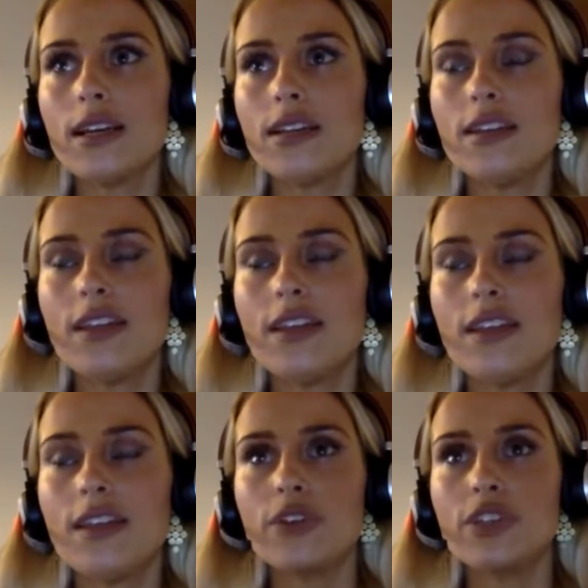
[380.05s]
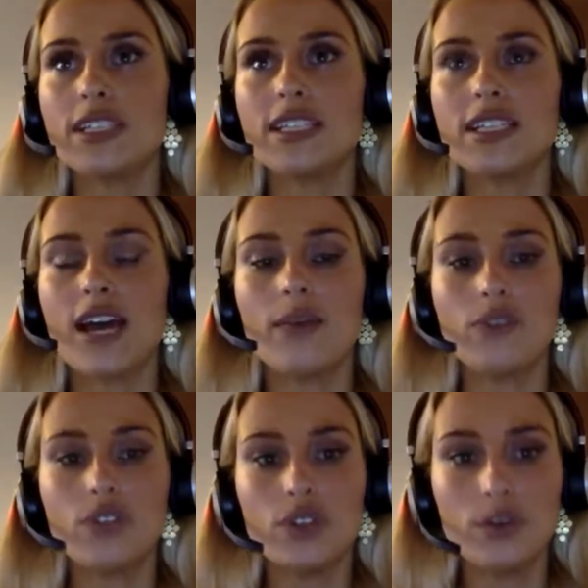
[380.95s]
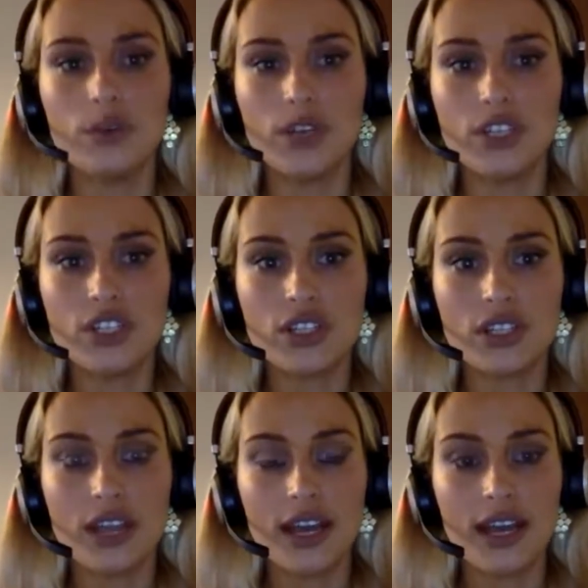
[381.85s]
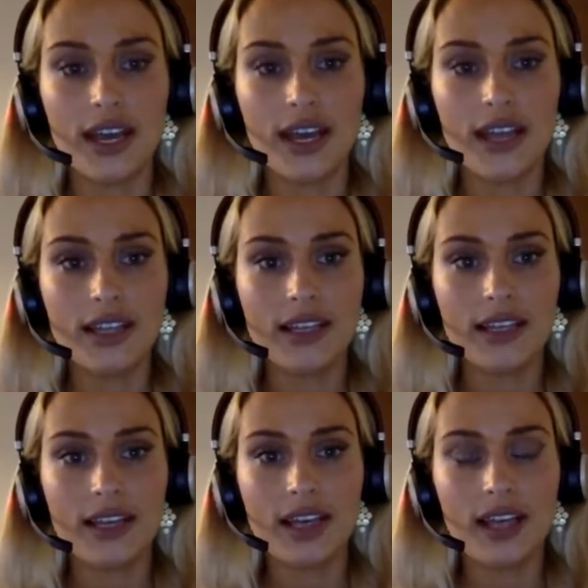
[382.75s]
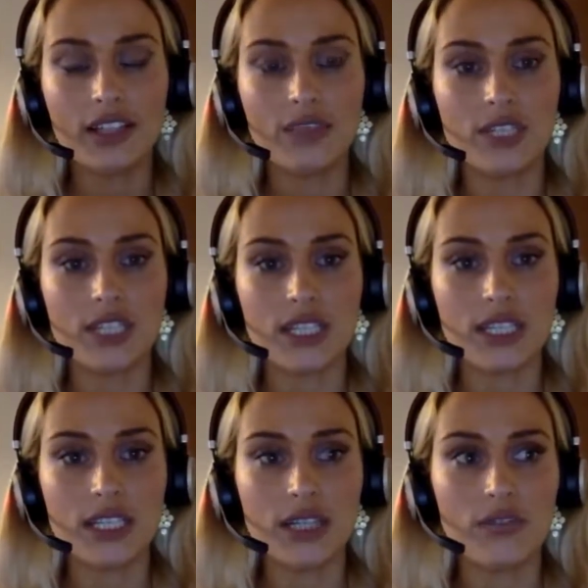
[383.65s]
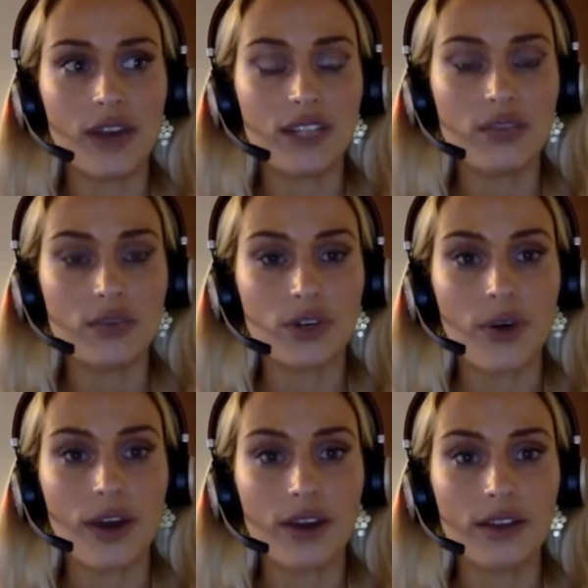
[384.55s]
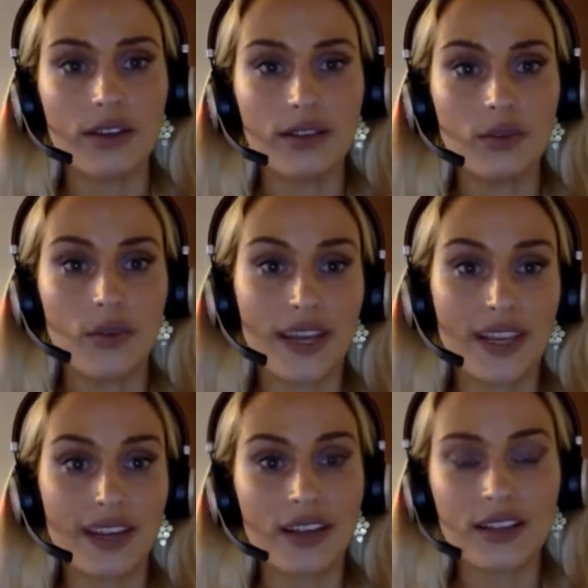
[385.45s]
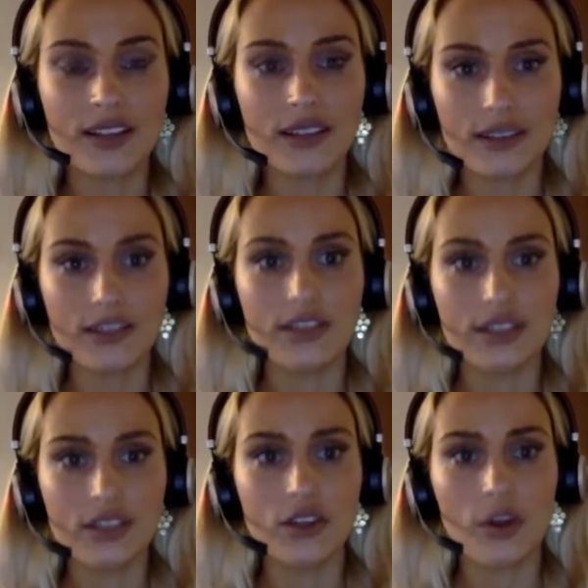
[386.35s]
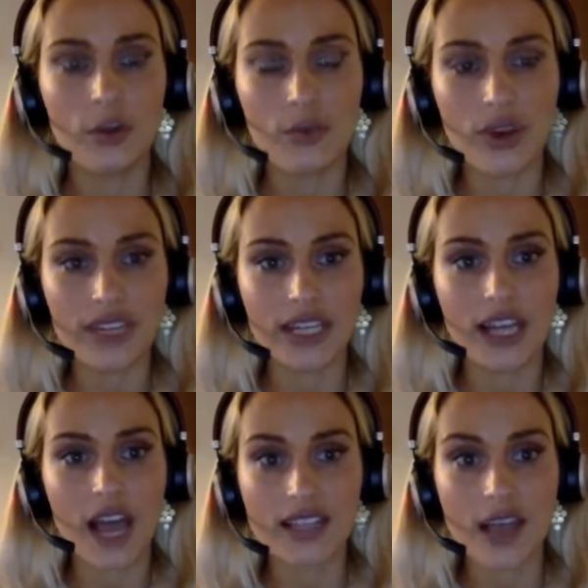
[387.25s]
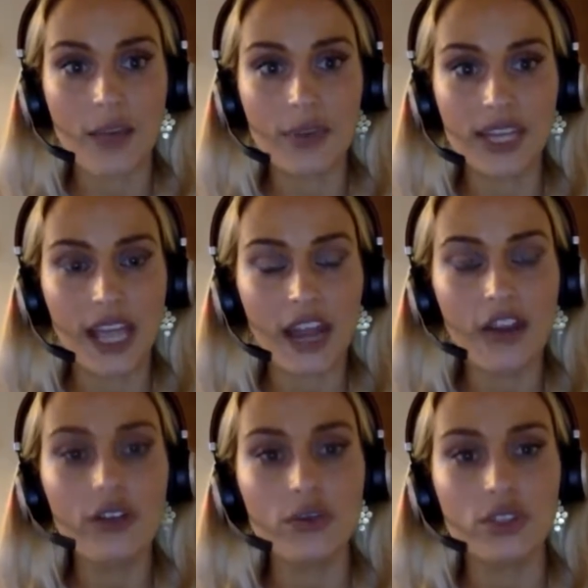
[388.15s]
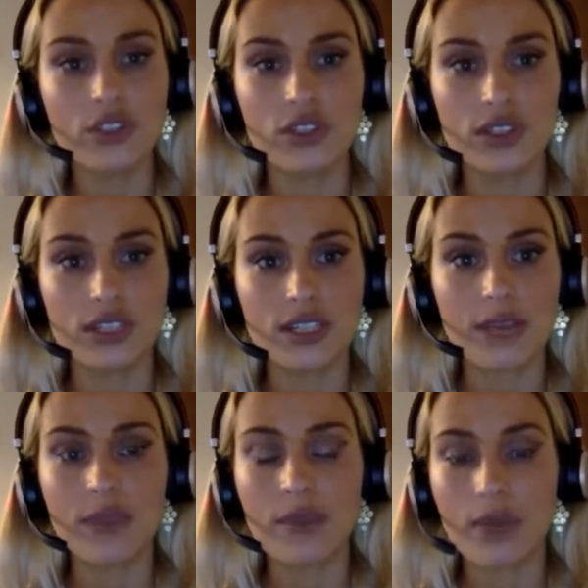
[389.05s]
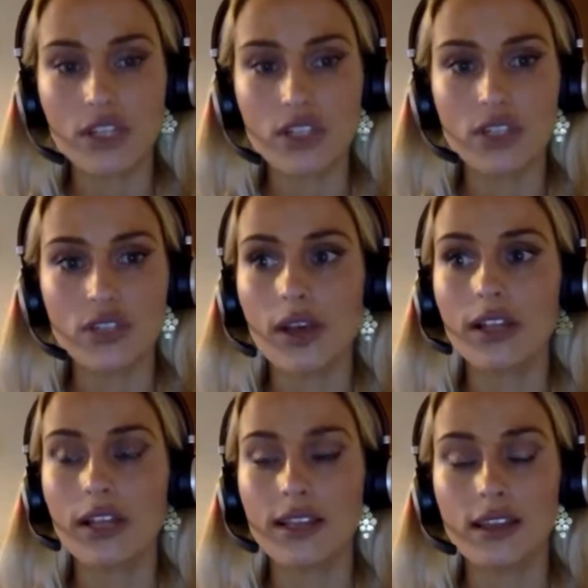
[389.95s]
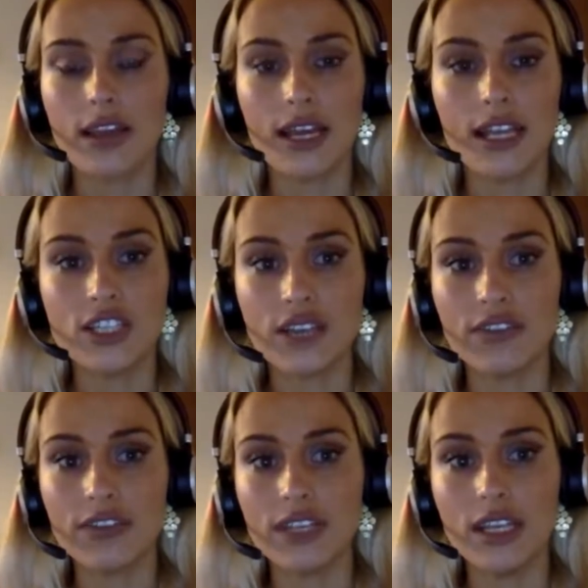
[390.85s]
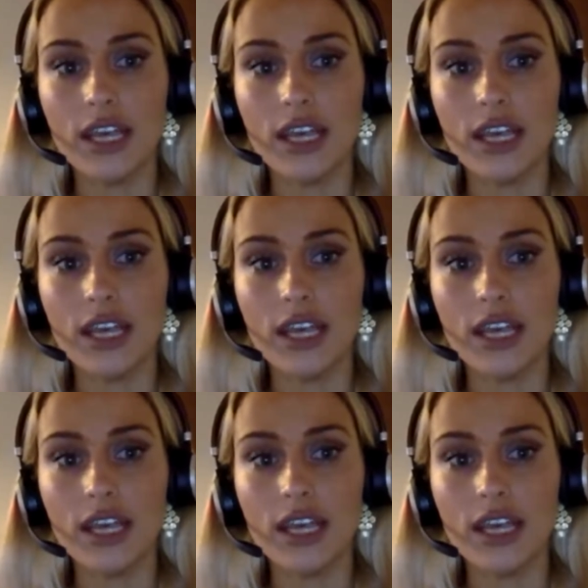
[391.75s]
that was obviously a time during which the LGBT rights were quite prevalent as up in the air. It was during the time they mentioned as well, like the HIV